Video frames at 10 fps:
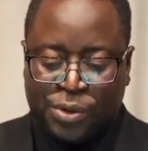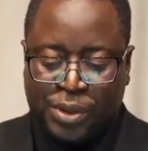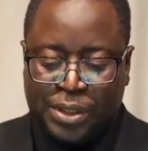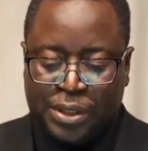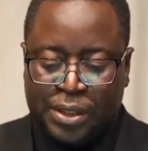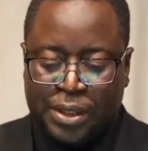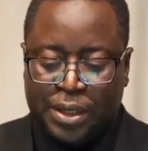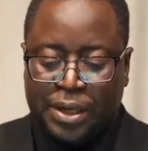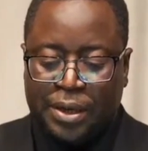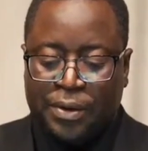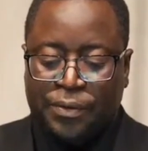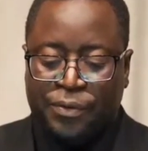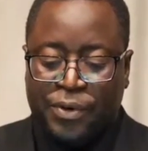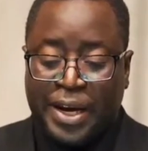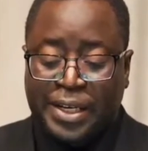June,
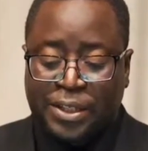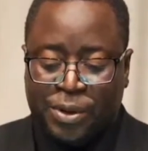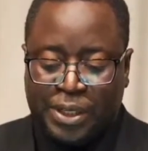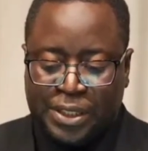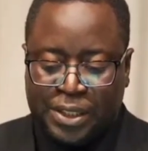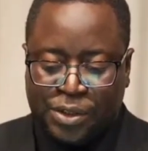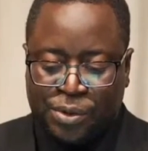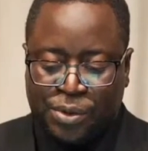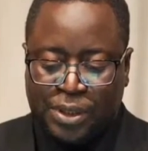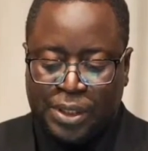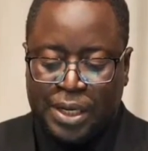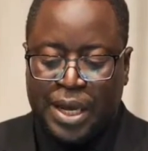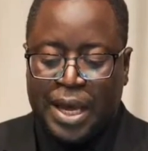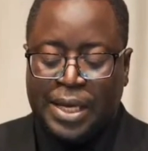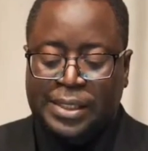Friday 20th June,
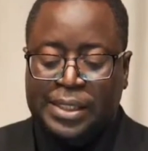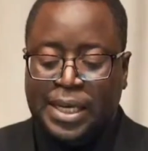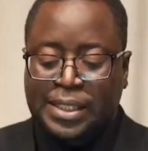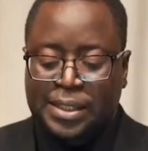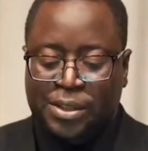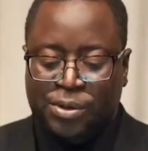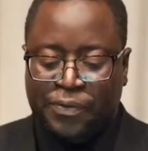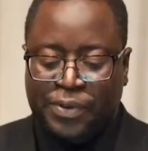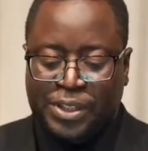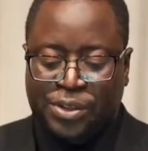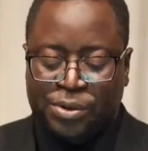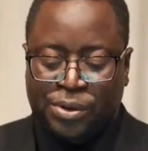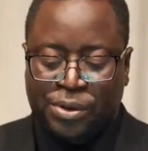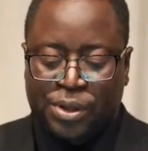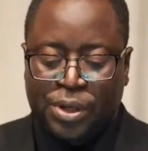and Saturday 21st
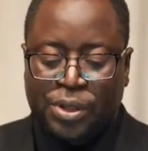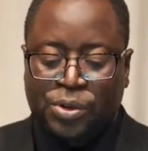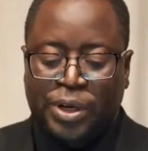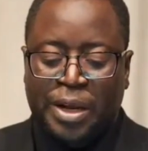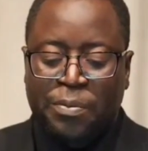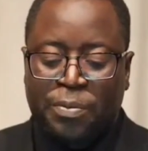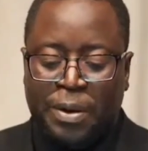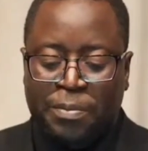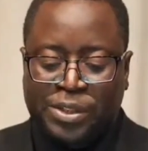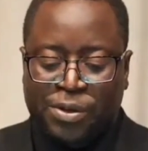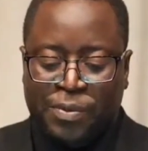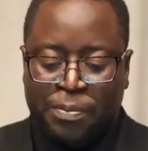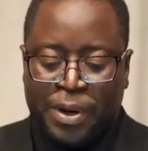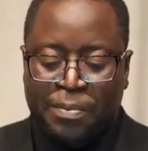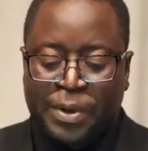June to enable members of the
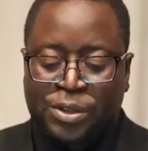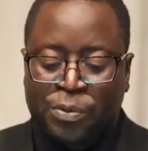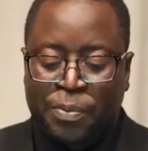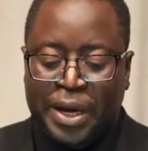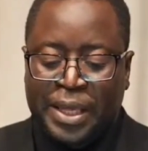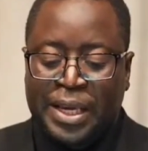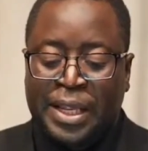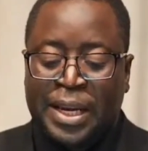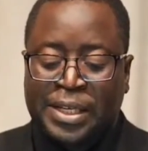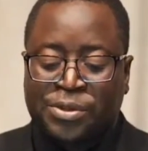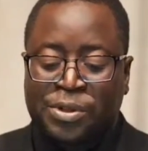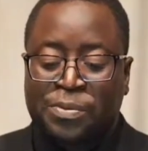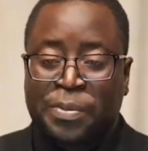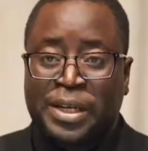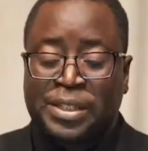public to pay their last
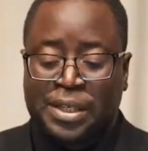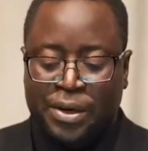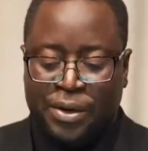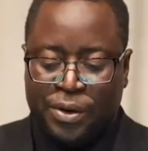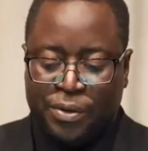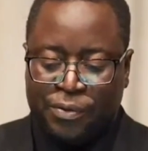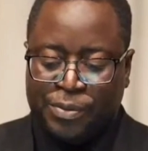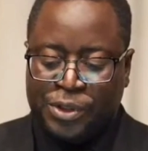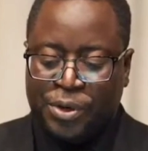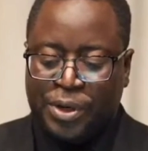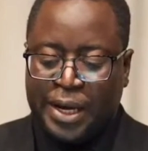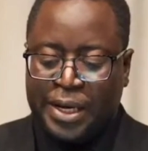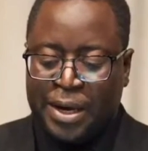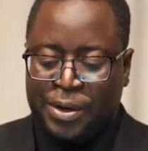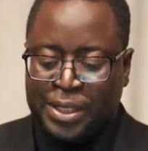respects from
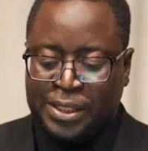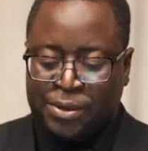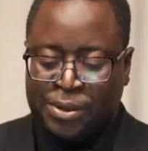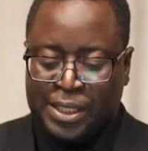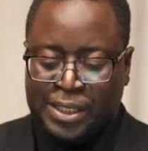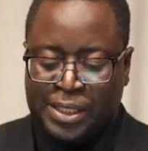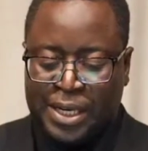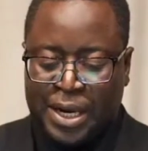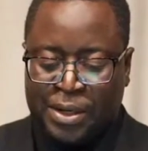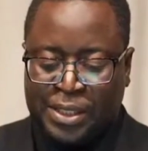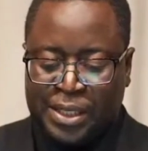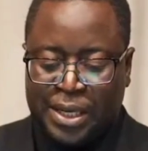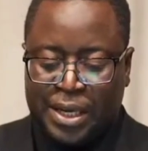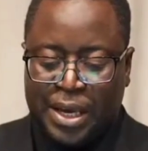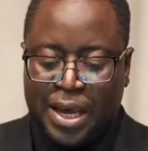09 hours to 16 hours,
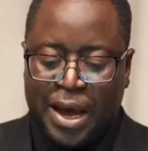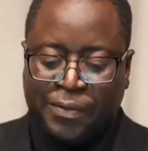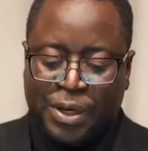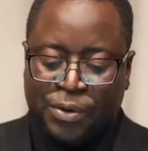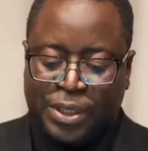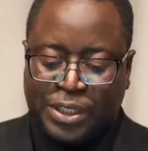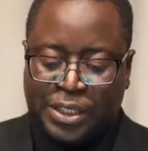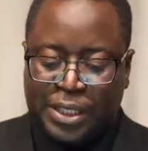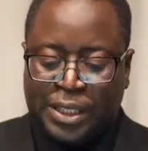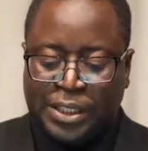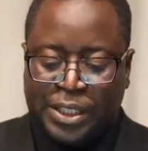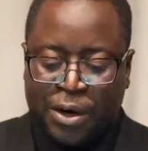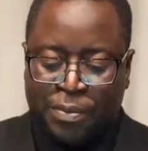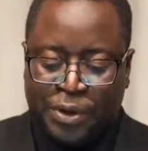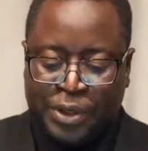after which it
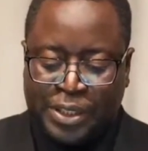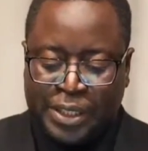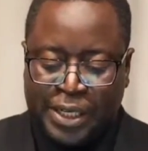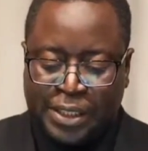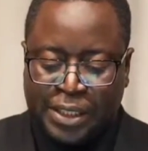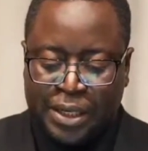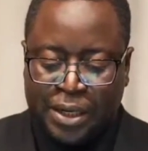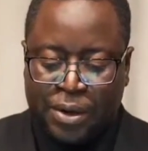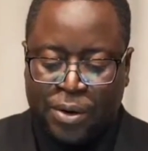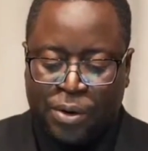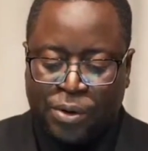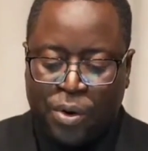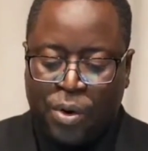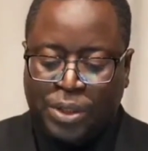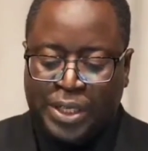shall be returned on
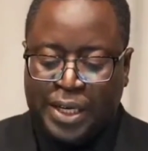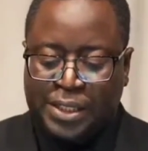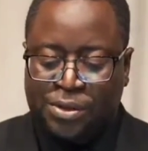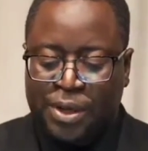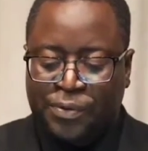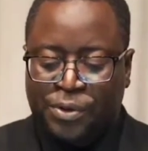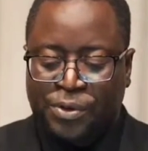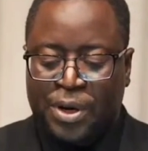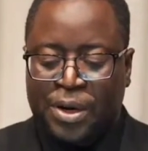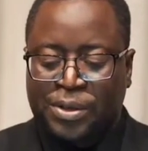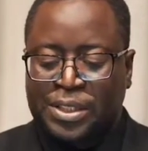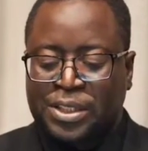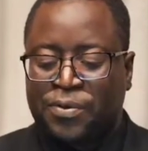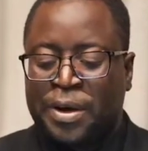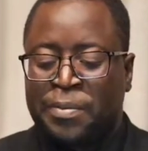all days to the funeral house in
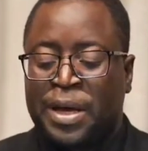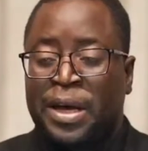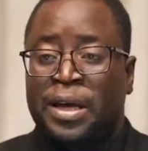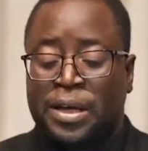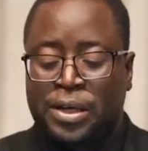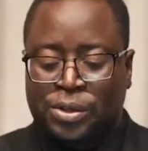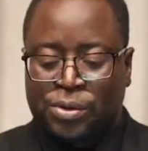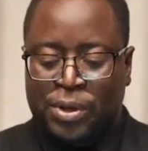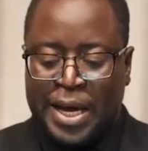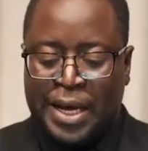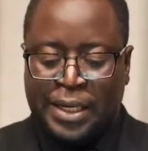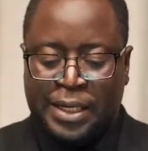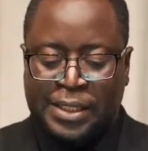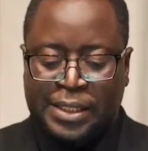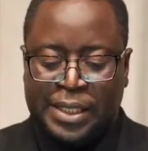Chifwema to lie
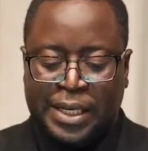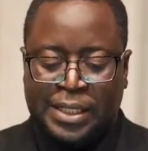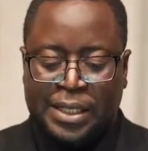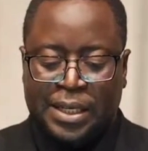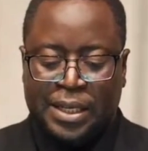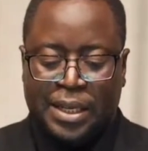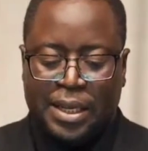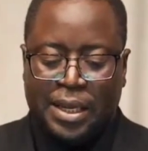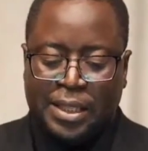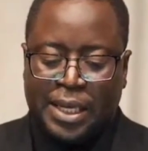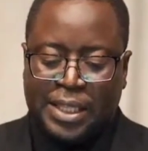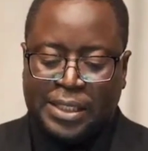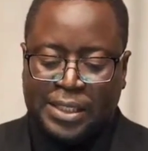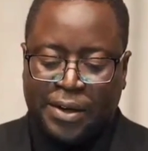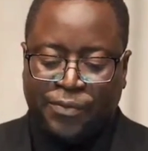instead. That the
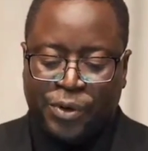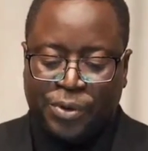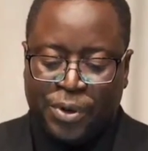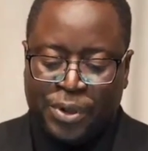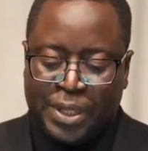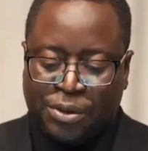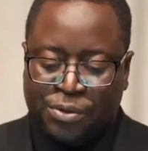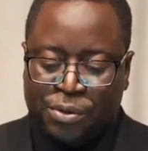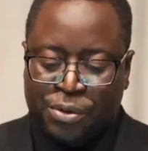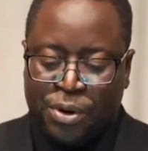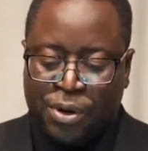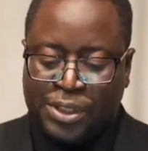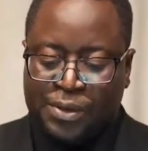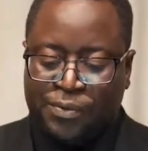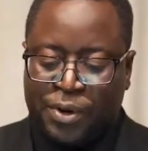state funeral that will
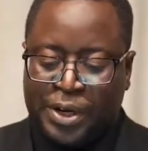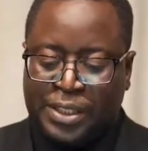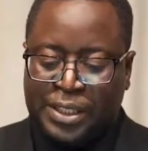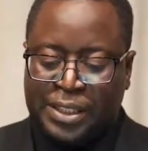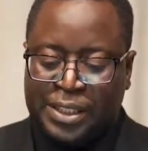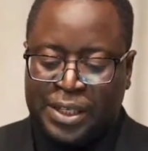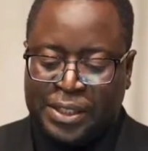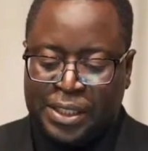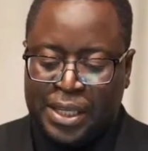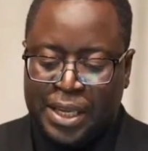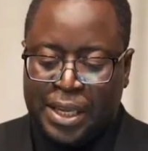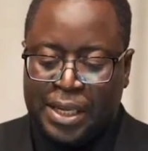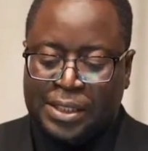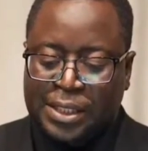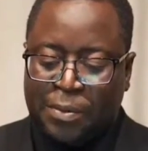host foreign dignitaries
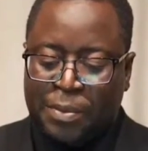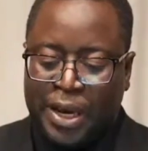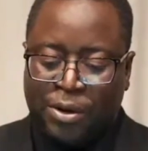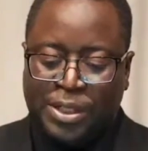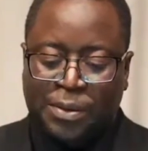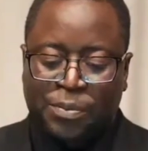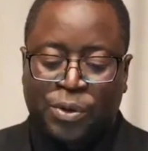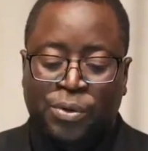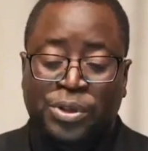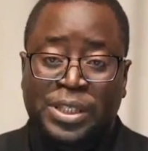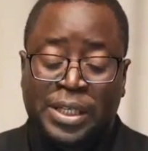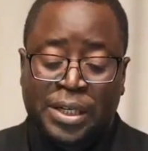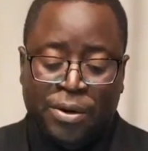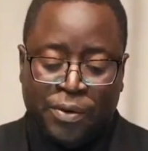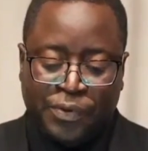shall be held at
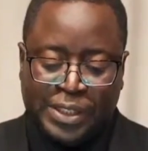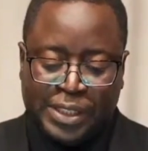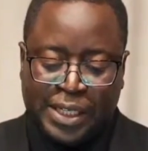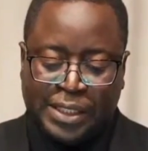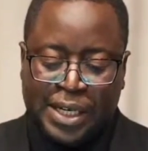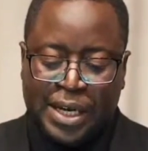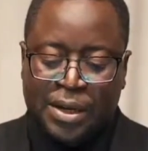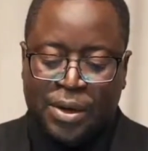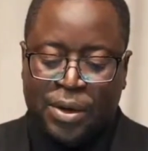Mulungushi Conference Center